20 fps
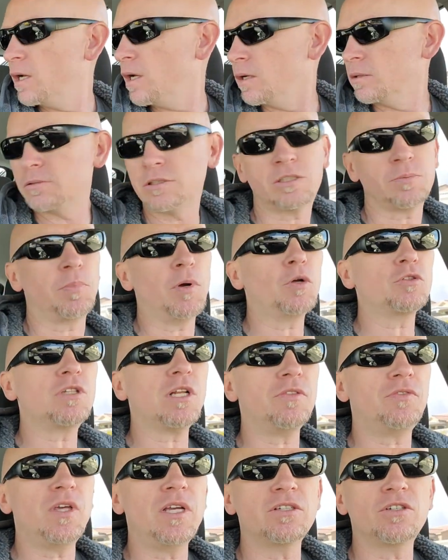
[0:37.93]
Supposedly
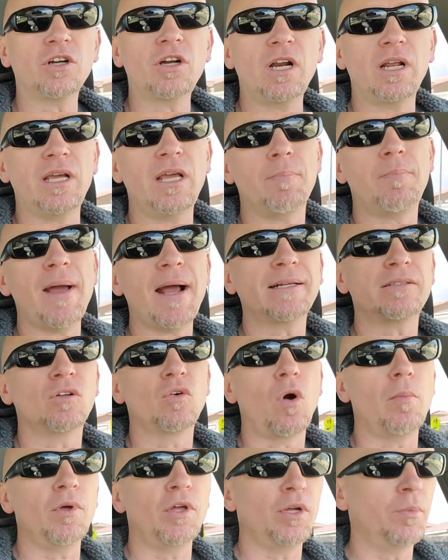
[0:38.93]
things are going to get back to
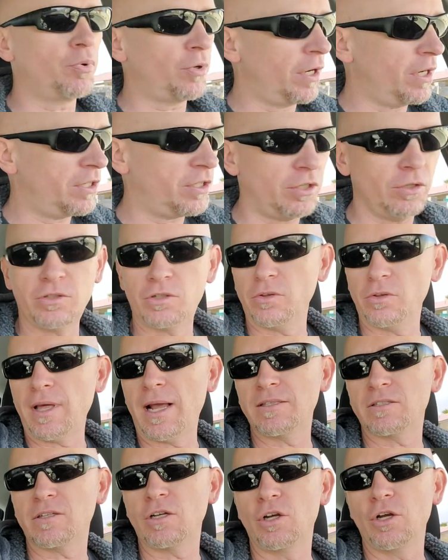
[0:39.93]
normal here pretty soon, so
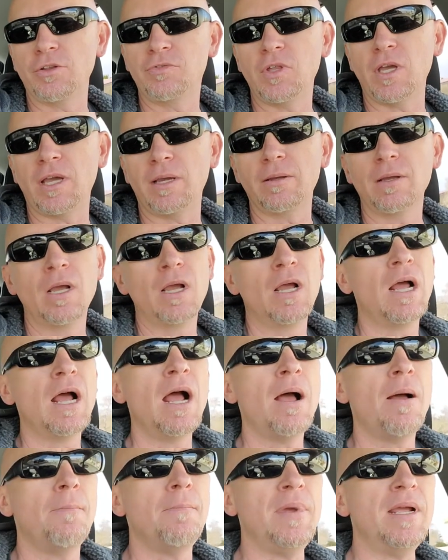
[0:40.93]
that's a good thing.
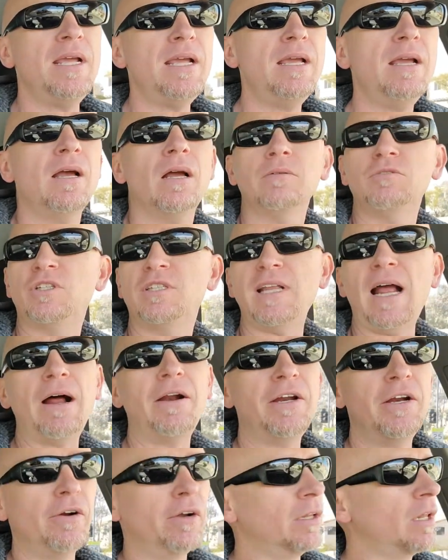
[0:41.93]
Me, just
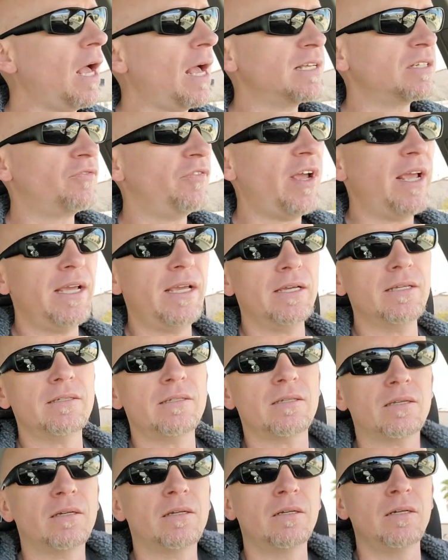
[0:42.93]
out here in Las
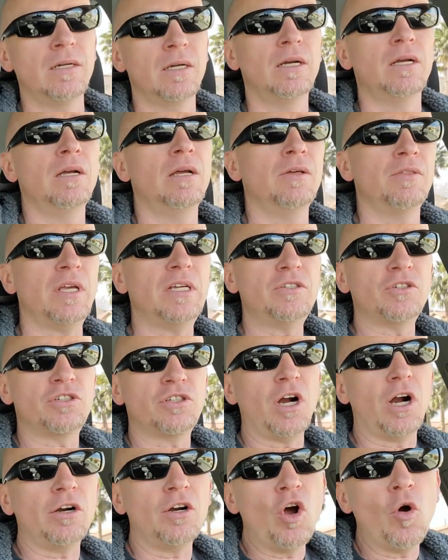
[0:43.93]
Vegas, things are
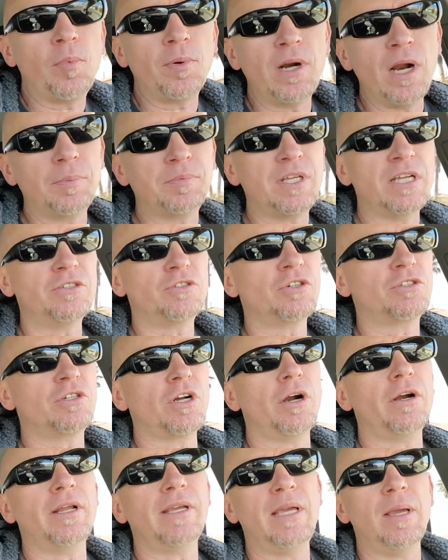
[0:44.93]
starting to open up. Things are
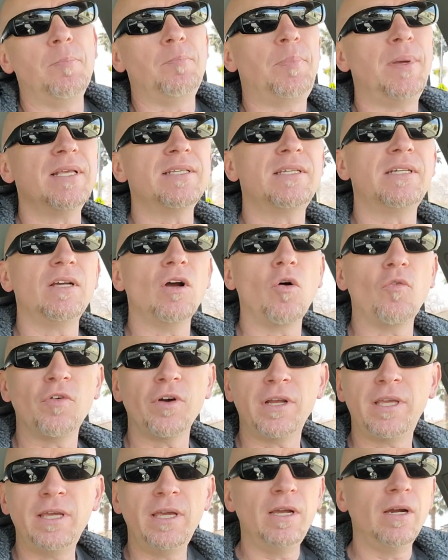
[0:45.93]
starting to get busy over
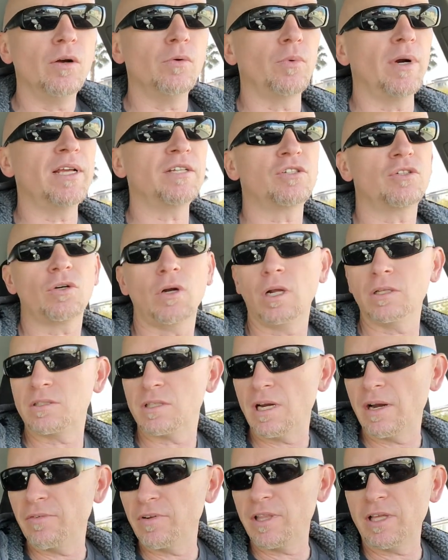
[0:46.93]
here. Restaurants
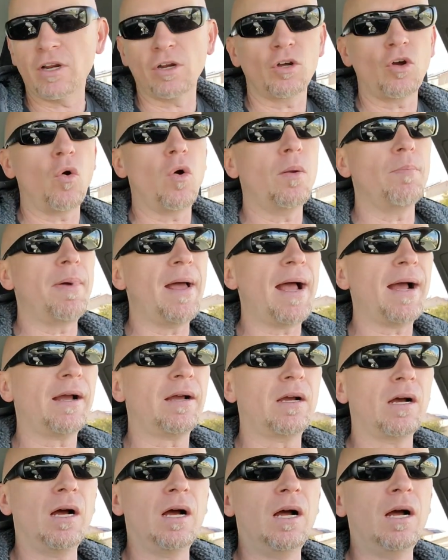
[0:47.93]
and everything are going back
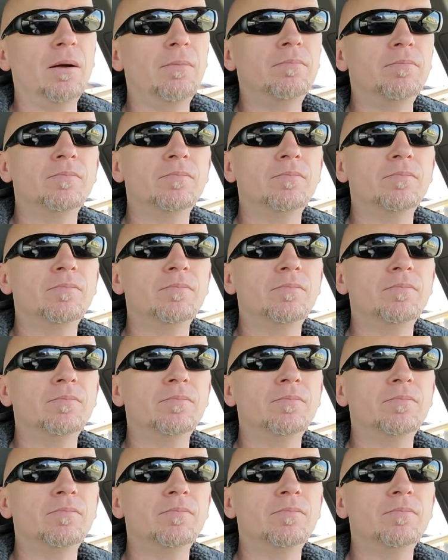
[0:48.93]
to